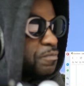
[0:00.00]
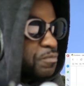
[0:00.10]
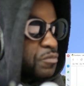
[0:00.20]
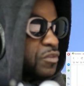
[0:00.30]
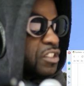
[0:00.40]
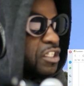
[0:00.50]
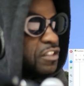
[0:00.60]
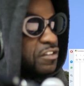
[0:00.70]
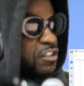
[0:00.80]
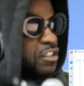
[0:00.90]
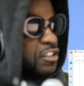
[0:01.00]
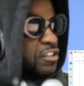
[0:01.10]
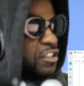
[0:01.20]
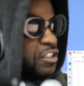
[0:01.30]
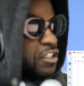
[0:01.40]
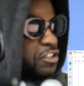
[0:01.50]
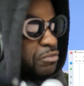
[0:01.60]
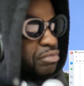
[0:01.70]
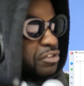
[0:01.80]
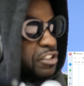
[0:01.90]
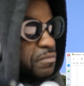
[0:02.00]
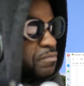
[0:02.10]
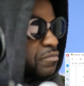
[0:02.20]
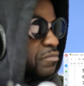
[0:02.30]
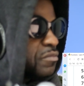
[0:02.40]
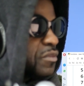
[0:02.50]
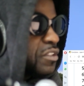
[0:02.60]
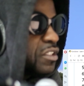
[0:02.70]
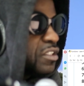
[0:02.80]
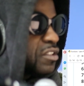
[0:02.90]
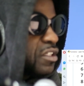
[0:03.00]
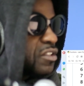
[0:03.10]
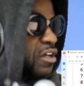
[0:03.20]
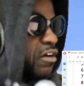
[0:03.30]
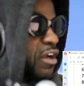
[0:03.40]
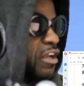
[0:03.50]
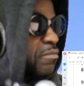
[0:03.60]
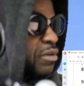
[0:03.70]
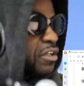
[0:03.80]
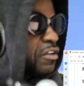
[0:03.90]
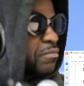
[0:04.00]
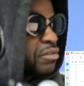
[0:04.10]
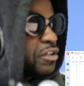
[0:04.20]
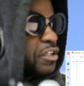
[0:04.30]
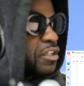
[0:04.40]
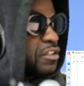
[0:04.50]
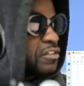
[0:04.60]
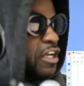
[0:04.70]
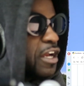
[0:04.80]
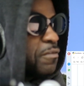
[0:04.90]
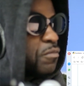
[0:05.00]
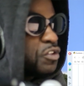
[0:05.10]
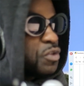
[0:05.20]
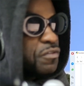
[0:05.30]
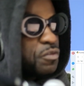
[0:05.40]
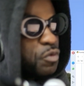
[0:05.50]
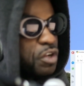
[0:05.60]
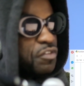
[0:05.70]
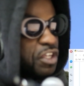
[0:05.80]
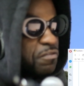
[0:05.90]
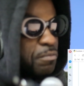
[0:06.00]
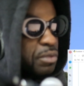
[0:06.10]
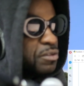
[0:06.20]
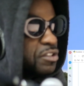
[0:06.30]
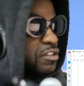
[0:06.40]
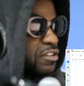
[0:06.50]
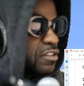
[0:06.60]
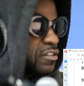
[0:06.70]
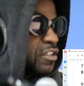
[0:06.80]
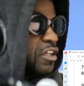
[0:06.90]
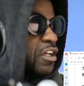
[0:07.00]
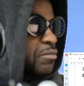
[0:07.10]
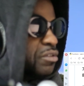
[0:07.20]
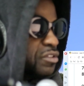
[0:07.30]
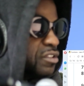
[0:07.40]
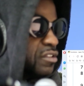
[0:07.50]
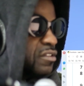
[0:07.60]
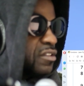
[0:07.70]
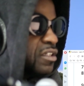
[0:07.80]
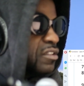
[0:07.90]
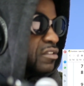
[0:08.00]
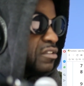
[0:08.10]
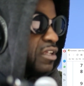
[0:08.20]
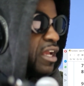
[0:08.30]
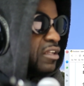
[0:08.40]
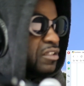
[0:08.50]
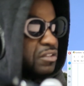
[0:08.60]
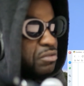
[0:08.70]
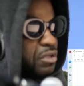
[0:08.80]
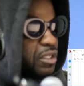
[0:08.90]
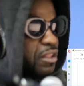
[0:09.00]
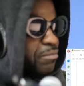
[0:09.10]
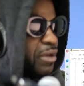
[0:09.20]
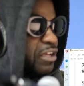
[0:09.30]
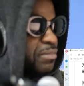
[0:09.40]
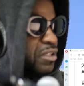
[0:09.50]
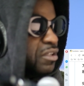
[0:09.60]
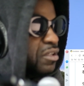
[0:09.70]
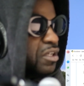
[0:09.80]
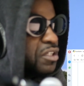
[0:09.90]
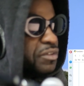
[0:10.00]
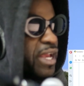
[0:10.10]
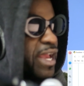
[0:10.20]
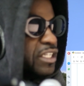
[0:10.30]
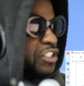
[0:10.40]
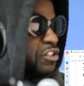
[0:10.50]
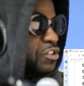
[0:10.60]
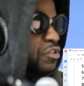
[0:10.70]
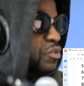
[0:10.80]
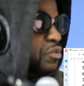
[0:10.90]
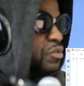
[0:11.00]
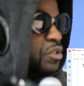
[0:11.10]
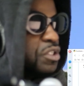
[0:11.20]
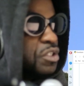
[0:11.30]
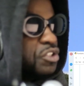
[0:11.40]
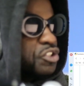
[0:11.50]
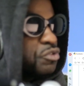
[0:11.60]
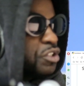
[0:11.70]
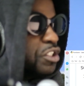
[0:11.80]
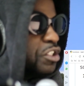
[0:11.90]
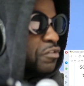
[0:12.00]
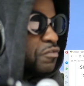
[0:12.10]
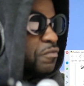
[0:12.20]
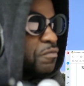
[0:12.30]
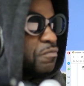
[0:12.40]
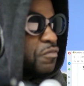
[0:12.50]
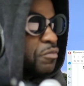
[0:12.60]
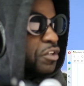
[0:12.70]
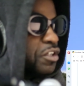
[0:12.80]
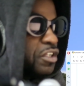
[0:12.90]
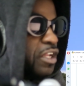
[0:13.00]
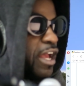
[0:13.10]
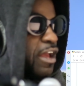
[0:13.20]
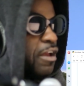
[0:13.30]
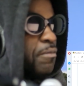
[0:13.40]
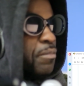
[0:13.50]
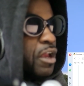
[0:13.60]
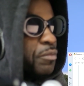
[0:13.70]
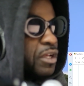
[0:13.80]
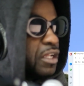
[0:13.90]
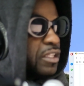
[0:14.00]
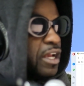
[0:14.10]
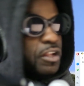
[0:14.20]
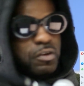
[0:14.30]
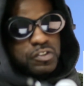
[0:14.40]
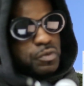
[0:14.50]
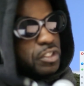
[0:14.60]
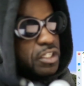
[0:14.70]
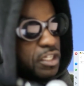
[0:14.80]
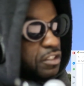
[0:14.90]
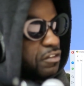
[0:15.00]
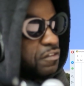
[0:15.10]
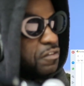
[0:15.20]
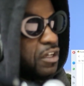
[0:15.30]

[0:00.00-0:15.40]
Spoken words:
into here to print He says, all right, but print it inside whatever you get from build sentence. Build sentence says, just add these two together, baby. So add your new string from here to that, and bam, we got that. And it goes do it again for the last